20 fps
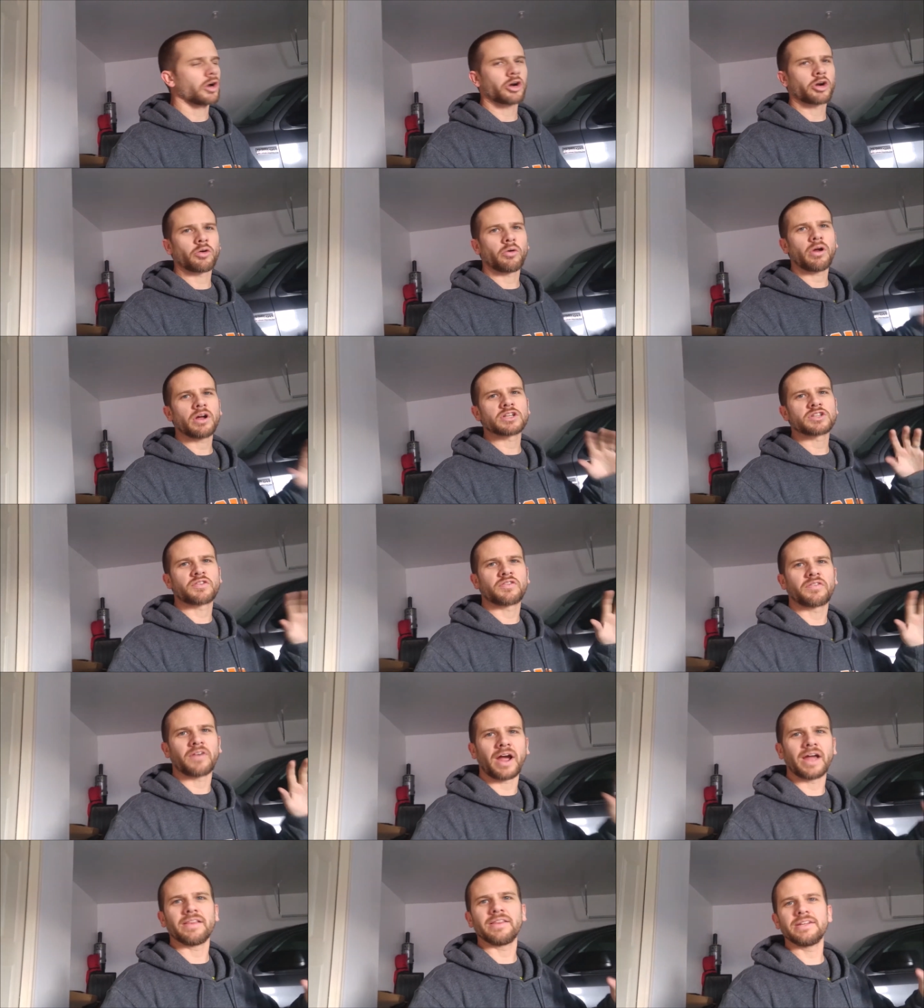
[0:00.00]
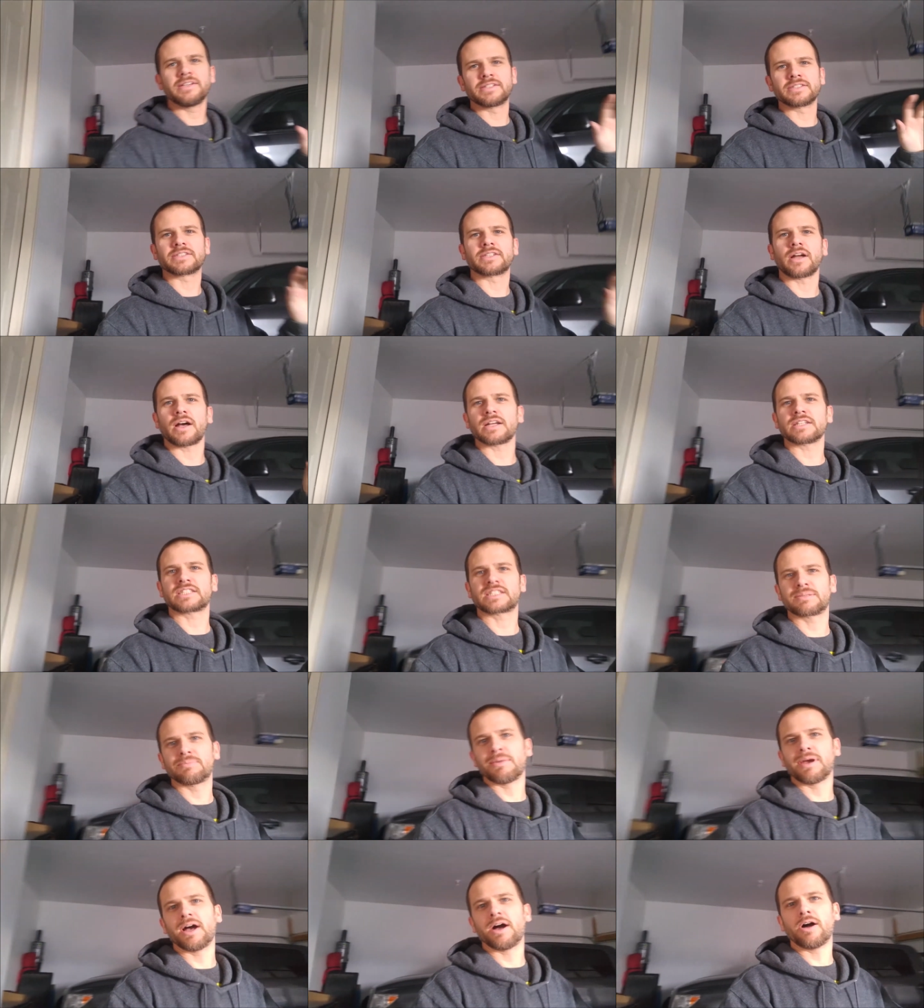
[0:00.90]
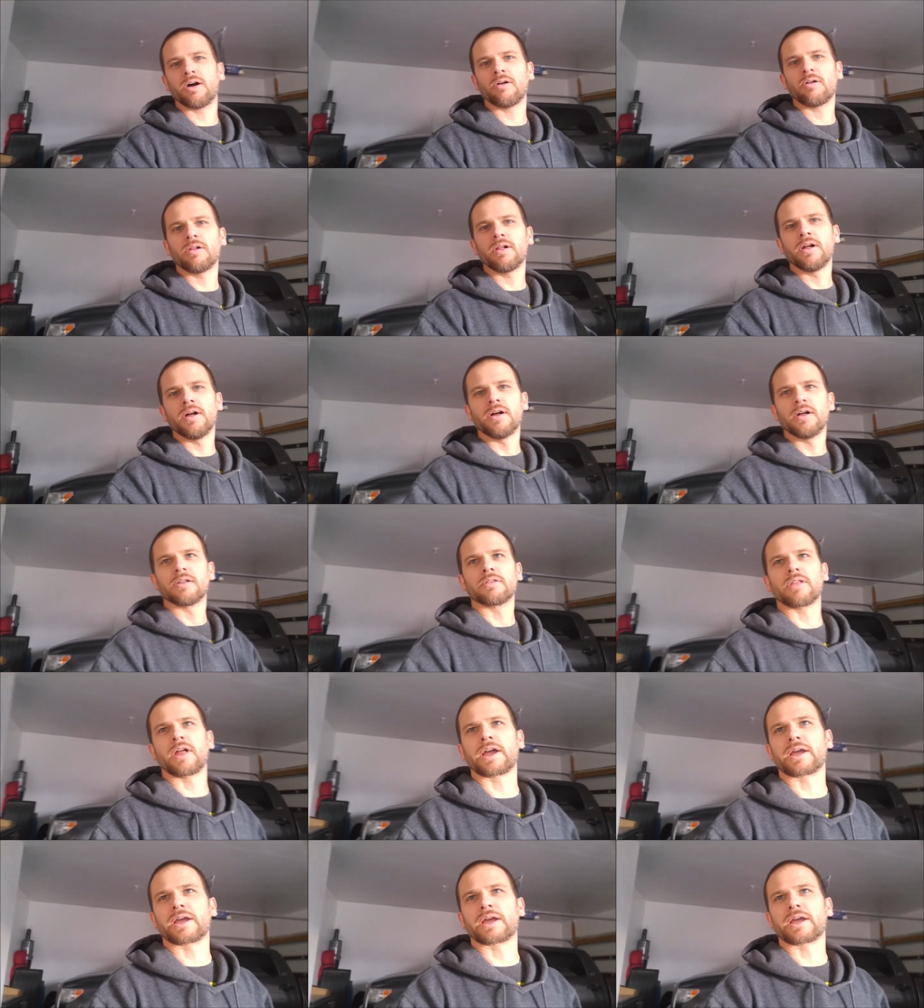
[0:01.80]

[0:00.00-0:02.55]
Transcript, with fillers: Our garage finally does not smell